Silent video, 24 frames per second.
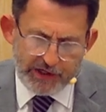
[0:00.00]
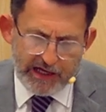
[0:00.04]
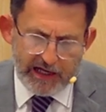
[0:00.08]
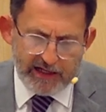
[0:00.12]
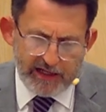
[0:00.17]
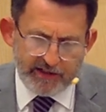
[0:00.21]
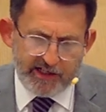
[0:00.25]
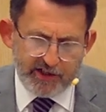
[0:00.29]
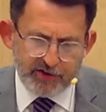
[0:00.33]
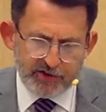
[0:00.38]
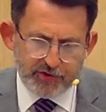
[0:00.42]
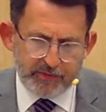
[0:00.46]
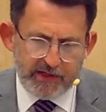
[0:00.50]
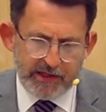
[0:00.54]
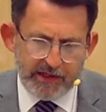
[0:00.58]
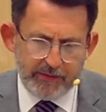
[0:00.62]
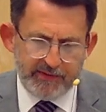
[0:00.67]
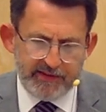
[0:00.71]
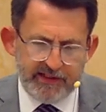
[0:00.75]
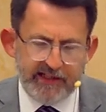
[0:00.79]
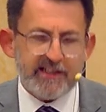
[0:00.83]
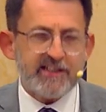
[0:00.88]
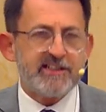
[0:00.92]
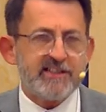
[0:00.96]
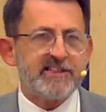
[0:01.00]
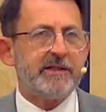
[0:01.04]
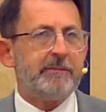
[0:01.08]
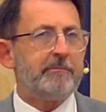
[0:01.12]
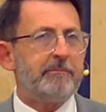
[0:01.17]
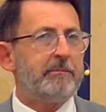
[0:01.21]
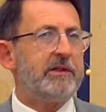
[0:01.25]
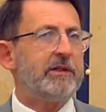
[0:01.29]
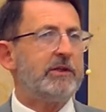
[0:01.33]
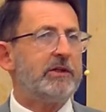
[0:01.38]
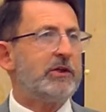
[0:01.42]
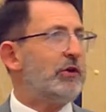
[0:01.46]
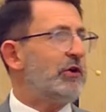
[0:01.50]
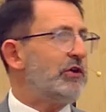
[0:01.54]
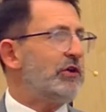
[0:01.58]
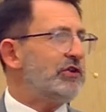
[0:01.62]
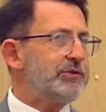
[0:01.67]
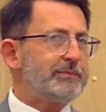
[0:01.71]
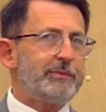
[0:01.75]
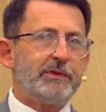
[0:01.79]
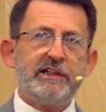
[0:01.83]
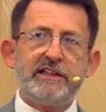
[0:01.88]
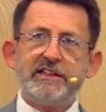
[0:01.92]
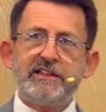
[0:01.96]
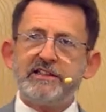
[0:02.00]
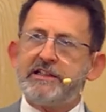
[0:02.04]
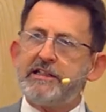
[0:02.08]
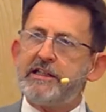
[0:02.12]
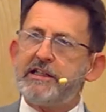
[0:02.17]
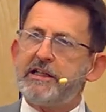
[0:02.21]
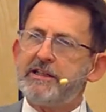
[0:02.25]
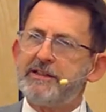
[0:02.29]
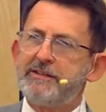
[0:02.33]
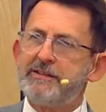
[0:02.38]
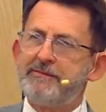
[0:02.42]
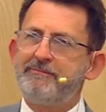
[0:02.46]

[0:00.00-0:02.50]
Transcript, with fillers: And that's why we need a simple gospel, isn't it?